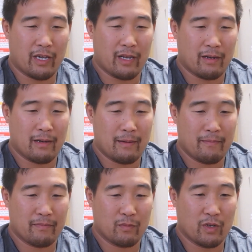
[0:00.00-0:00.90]

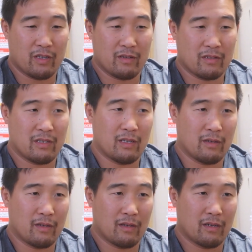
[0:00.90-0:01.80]
in the
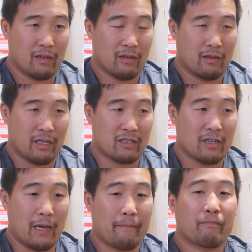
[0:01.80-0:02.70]
city at
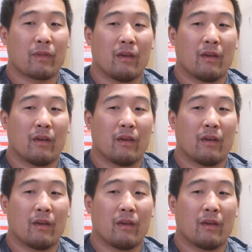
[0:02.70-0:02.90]
Snap.